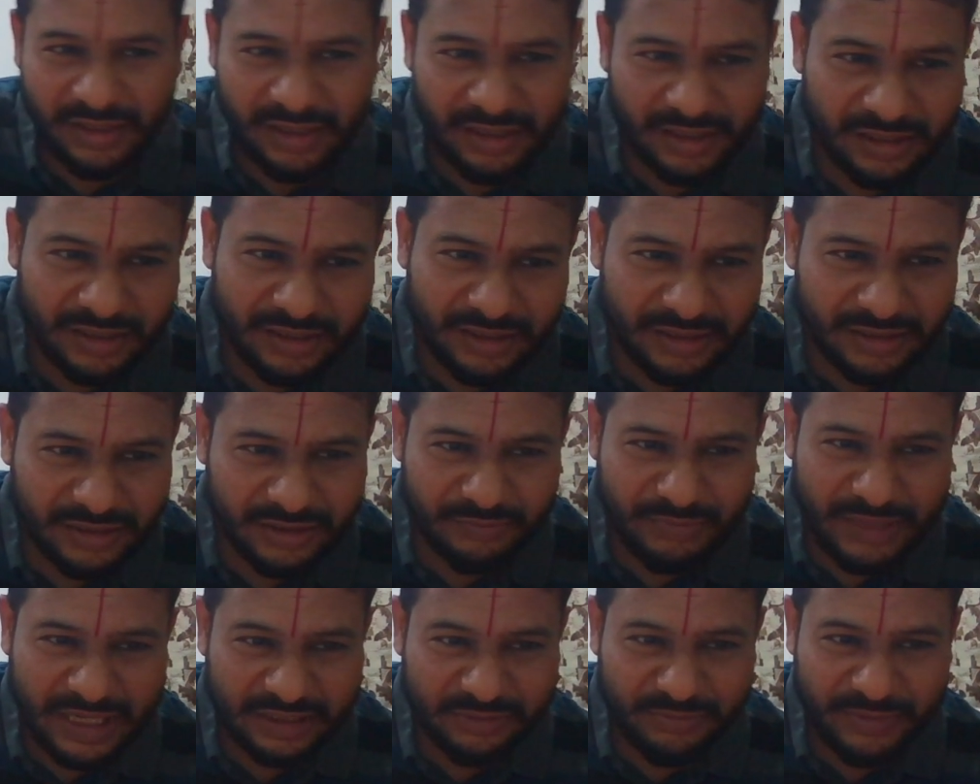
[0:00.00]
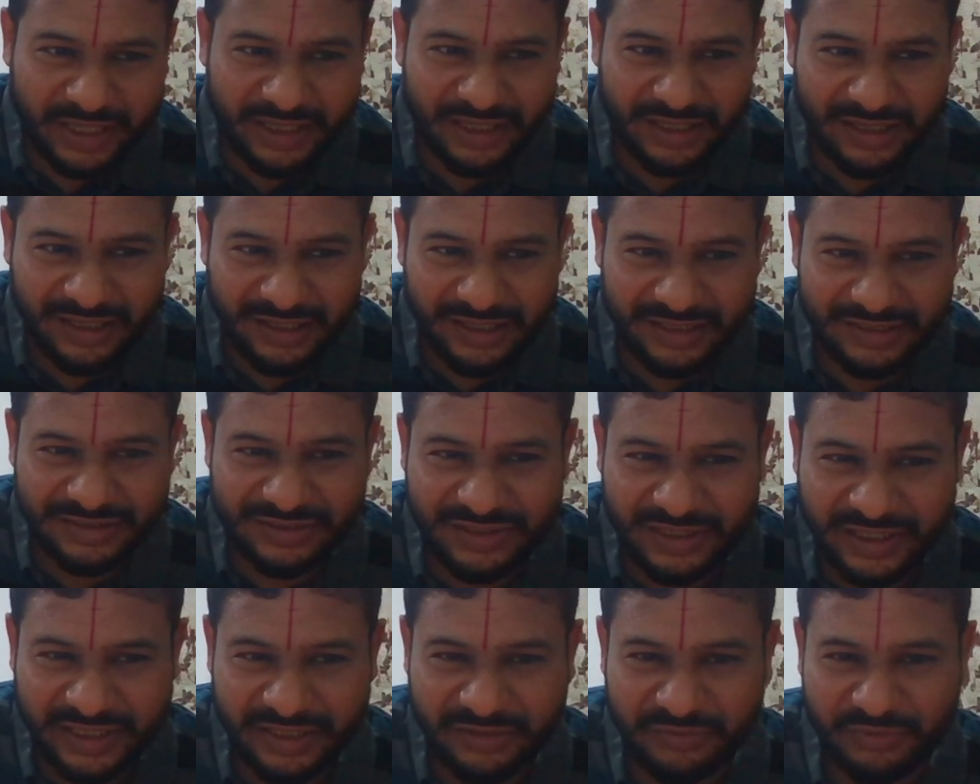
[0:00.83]
Mathematica is
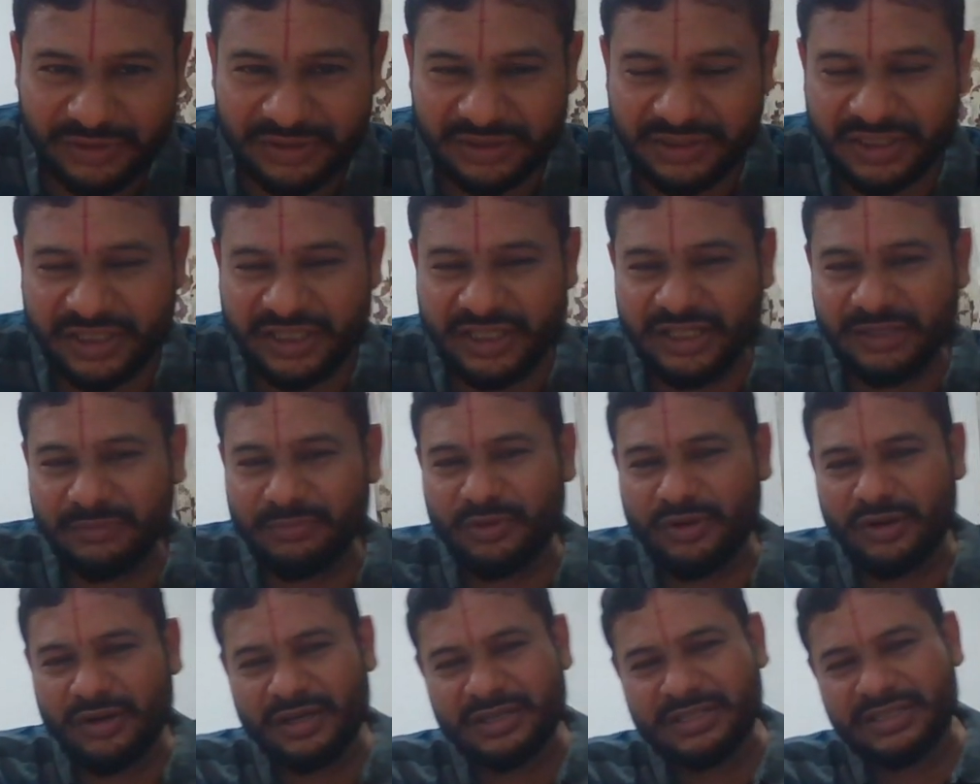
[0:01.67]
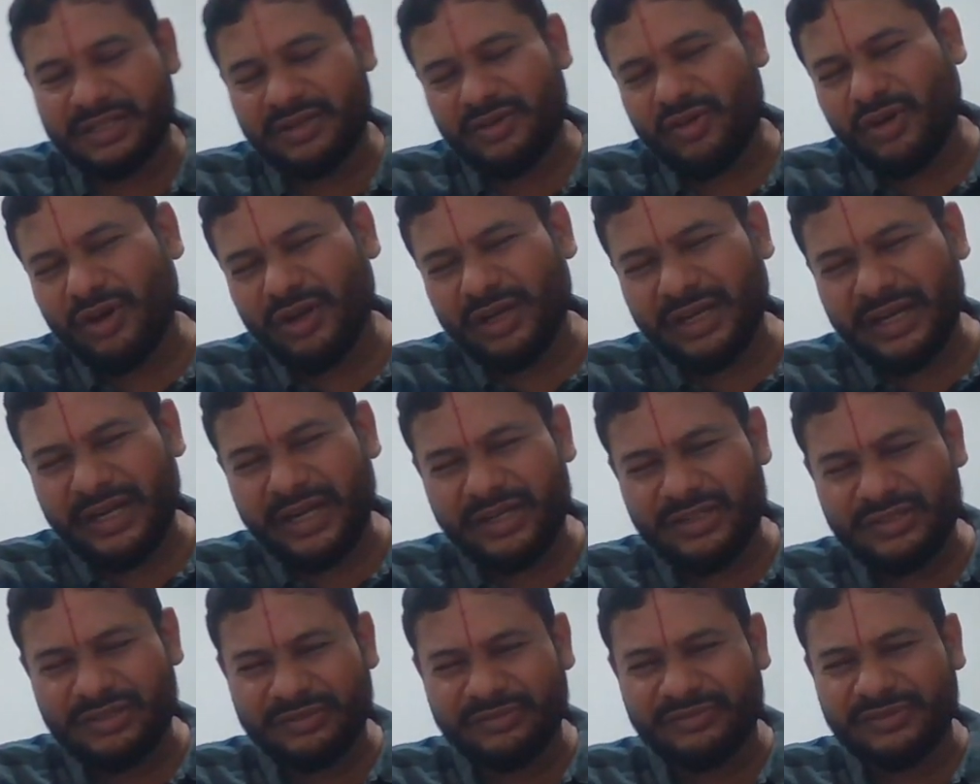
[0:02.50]
great with 3D plots and all
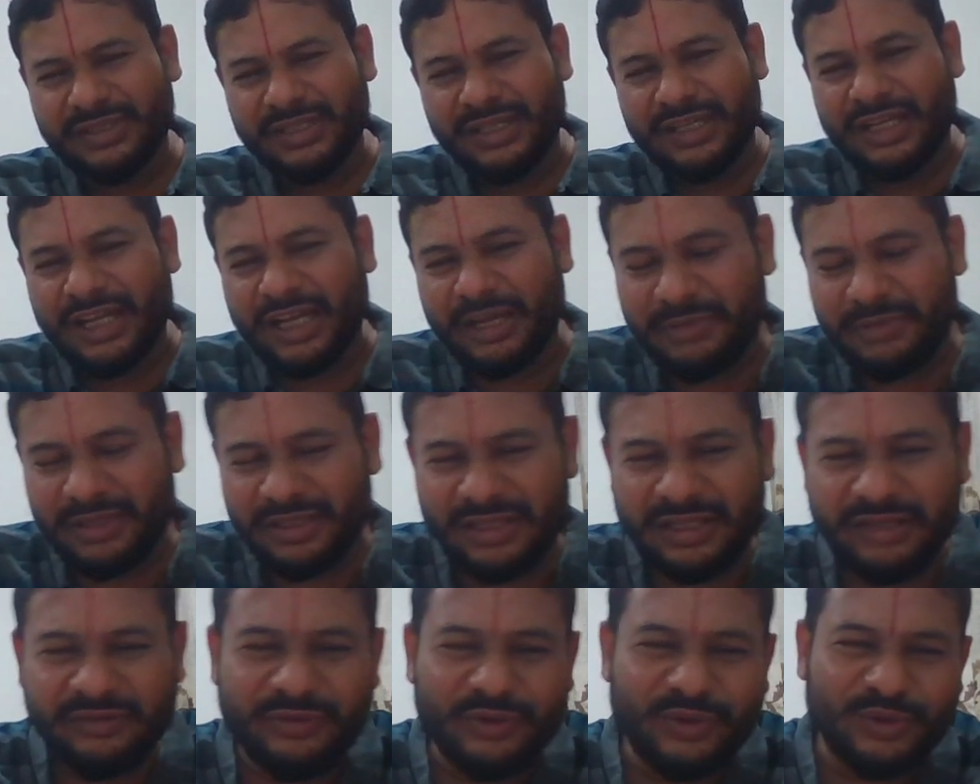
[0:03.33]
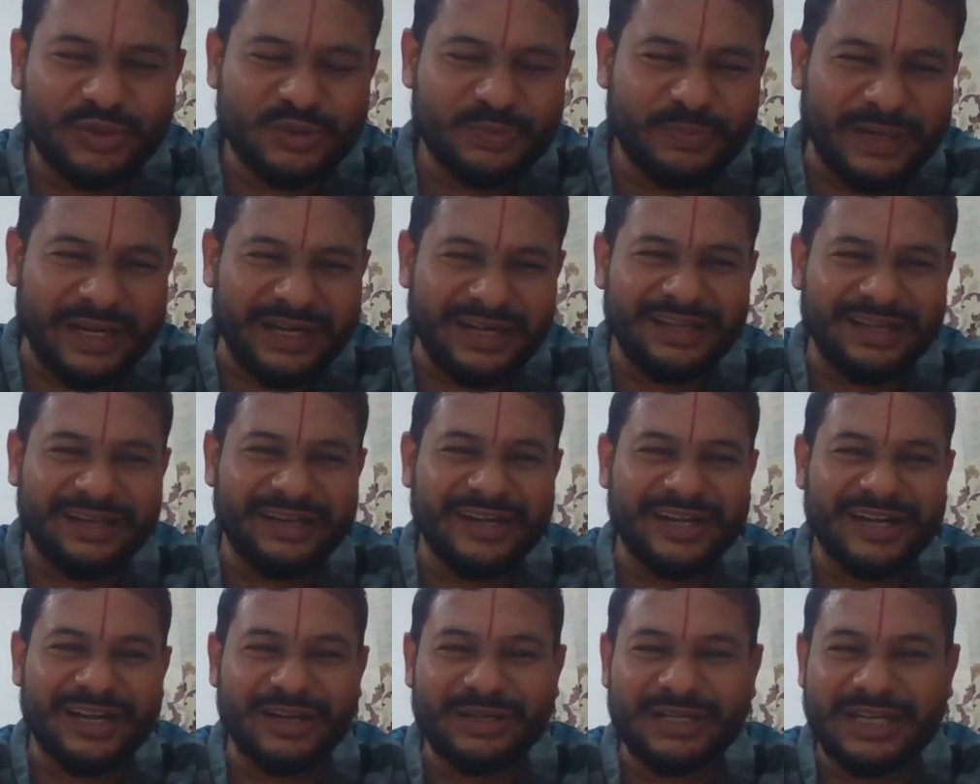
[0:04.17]
kinds of, I mean, if you spend a
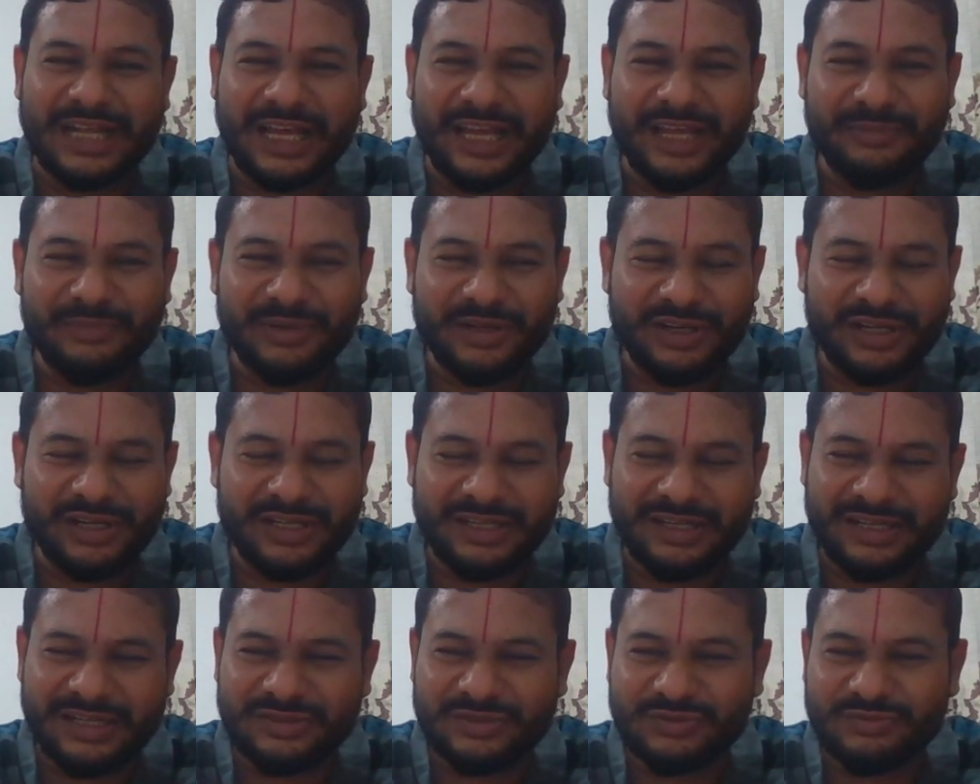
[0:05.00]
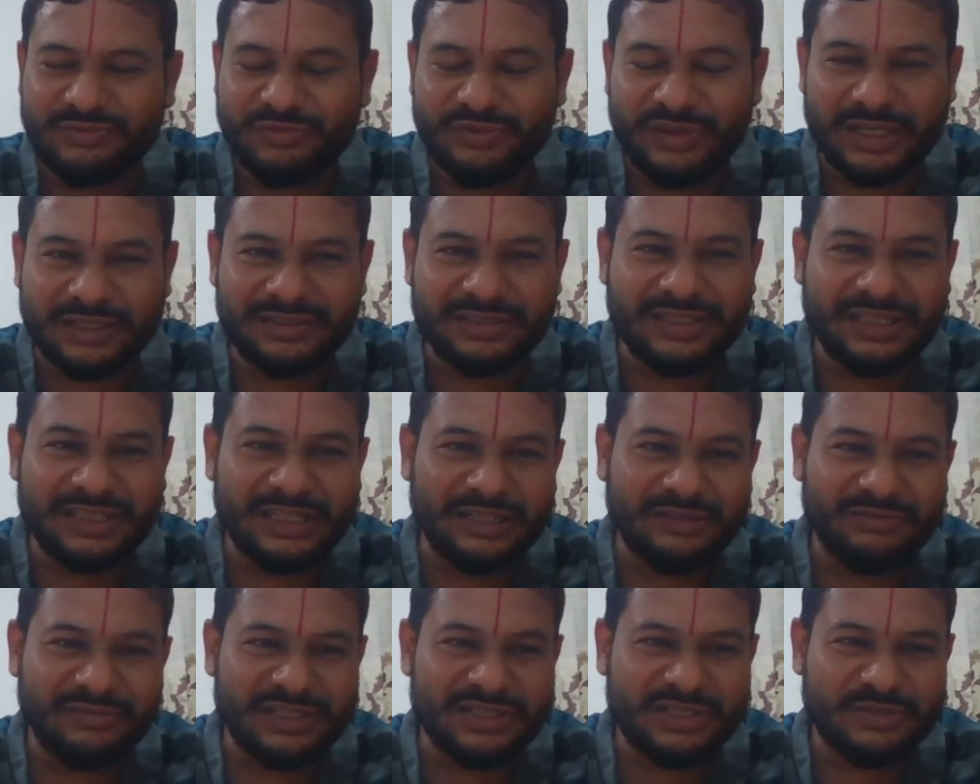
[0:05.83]
little time, it is worth the
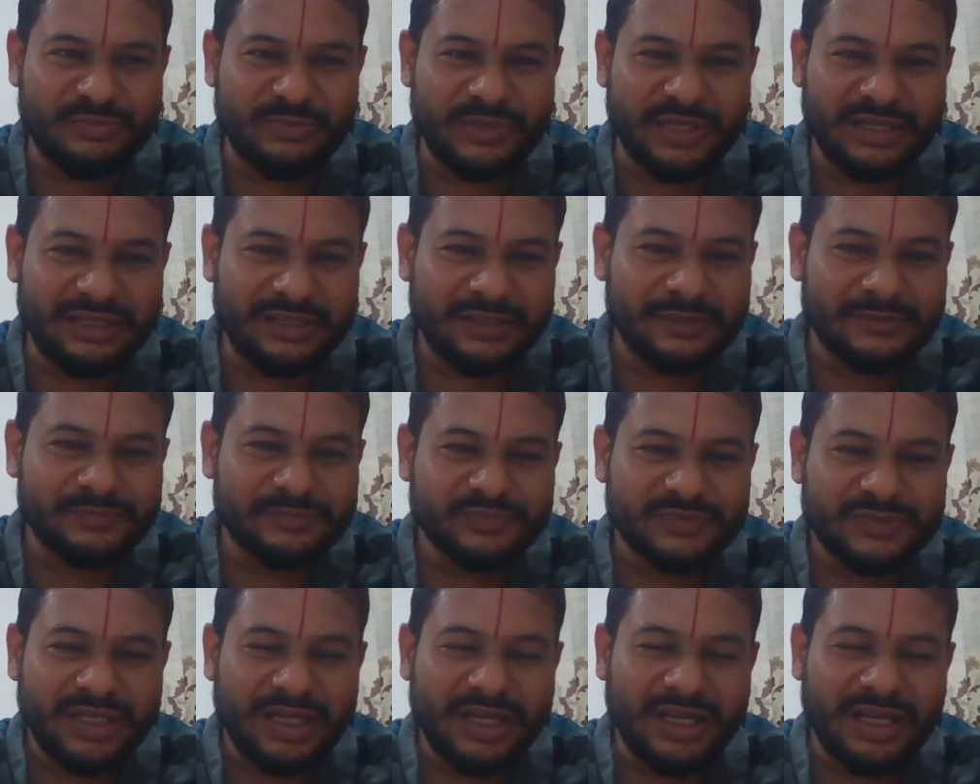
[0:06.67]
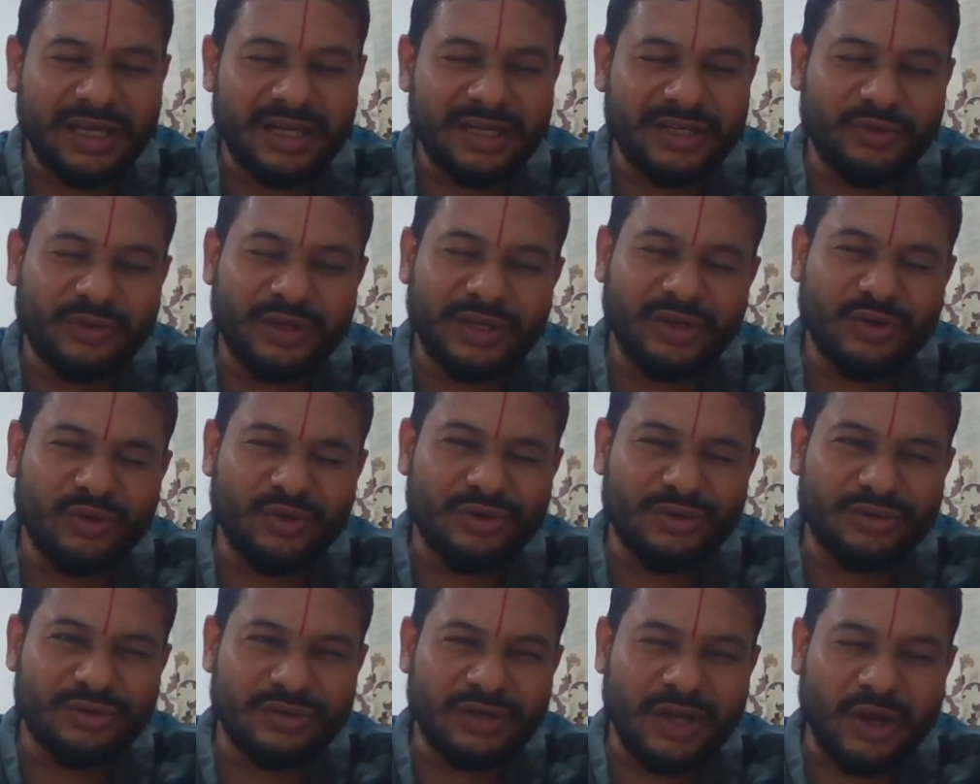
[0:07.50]
investment, and you can
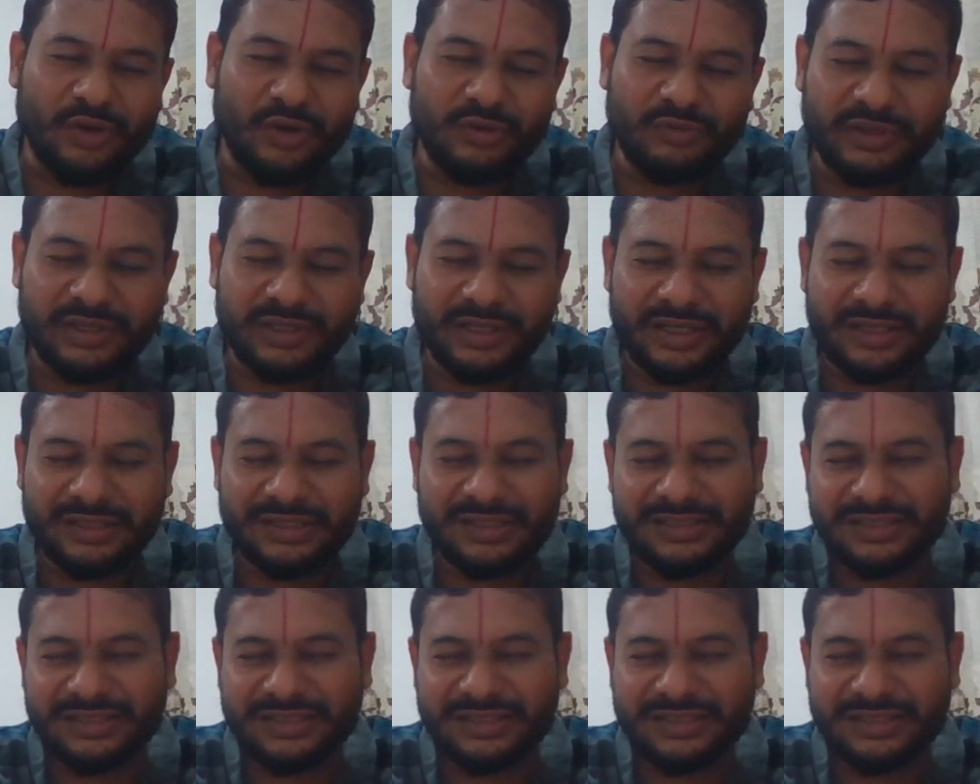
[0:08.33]
go to town with it.